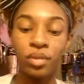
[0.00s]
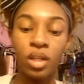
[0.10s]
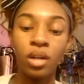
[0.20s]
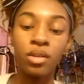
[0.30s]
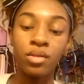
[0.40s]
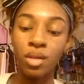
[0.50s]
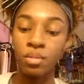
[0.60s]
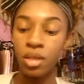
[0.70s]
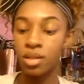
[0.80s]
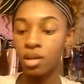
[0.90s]
And I use a
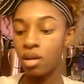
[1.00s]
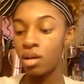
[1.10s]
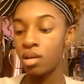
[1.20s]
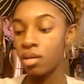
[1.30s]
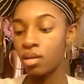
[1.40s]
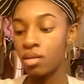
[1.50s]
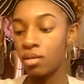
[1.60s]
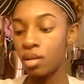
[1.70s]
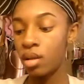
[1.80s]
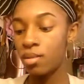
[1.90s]
mascara. That's
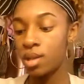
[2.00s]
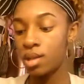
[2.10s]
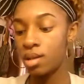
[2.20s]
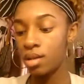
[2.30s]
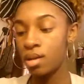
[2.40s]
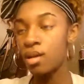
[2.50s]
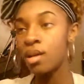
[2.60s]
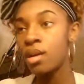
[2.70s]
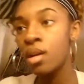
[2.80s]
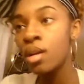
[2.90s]
when it comes in handy.
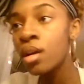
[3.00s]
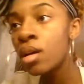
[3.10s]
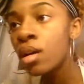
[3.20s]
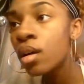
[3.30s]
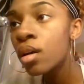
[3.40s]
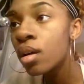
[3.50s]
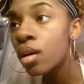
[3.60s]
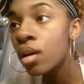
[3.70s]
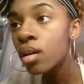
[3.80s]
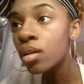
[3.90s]

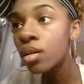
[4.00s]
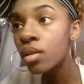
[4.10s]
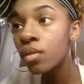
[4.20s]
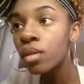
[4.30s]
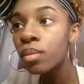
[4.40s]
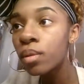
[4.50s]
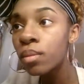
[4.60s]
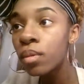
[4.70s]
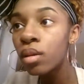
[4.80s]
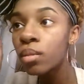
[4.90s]
And just flip up
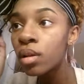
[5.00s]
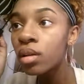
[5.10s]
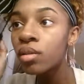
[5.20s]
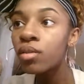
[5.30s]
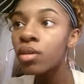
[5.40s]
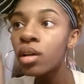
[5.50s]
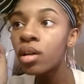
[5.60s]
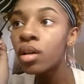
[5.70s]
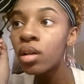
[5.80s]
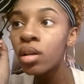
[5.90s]
a little bit in the front
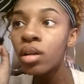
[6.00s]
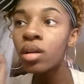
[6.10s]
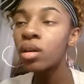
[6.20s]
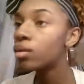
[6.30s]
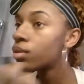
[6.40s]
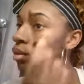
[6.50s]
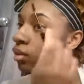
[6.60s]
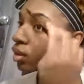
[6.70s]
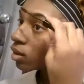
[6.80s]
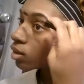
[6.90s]
and then go through
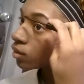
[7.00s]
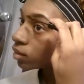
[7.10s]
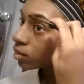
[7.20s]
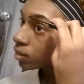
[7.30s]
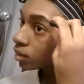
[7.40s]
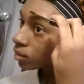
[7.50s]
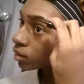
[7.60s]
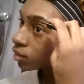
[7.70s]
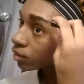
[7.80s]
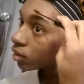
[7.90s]
it. Flip up a little bit
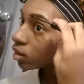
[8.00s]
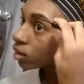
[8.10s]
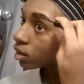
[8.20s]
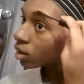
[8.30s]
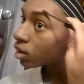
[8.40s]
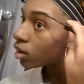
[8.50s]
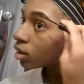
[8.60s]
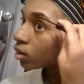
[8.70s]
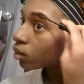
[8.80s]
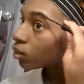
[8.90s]
in the front and
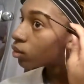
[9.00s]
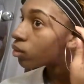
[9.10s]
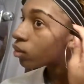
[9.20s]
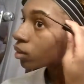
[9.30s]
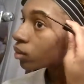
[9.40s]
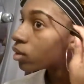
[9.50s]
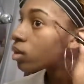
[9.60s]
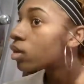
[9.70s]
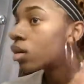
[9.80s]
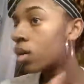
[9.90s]
go through it.